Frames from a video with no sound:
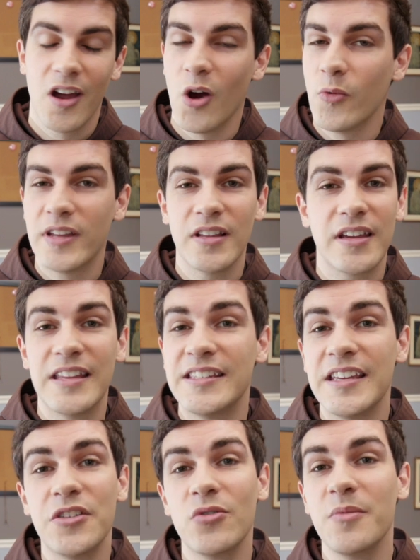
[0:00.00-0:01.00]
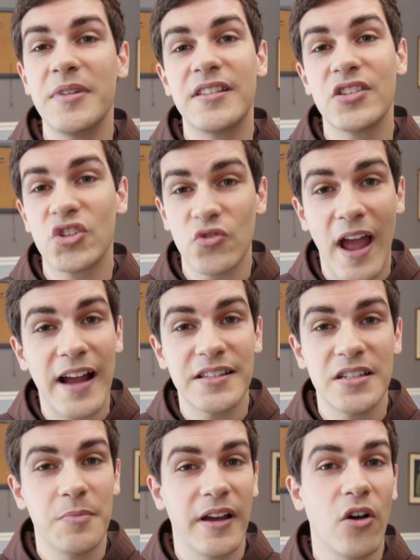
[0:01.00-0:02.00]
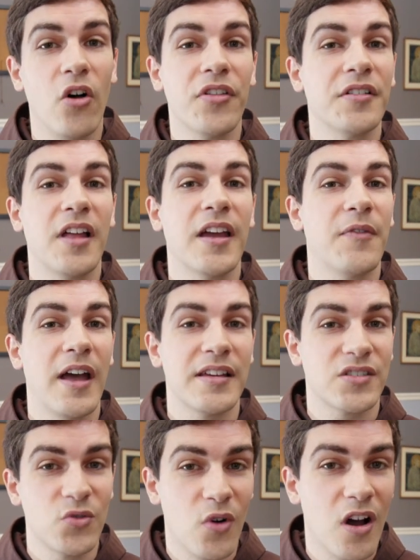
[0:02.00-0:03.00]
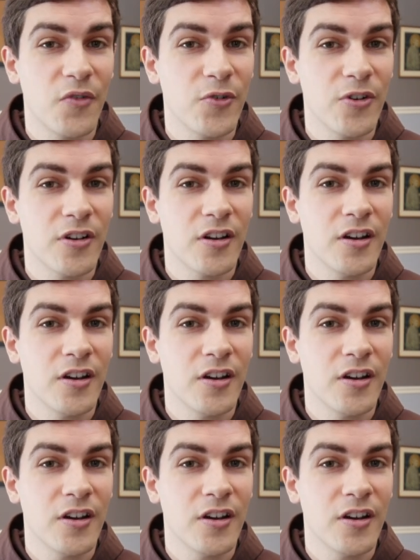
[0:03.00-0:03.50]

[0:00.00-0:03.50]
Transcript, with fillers: Are we going to continue to be distracted by all that life has to offer?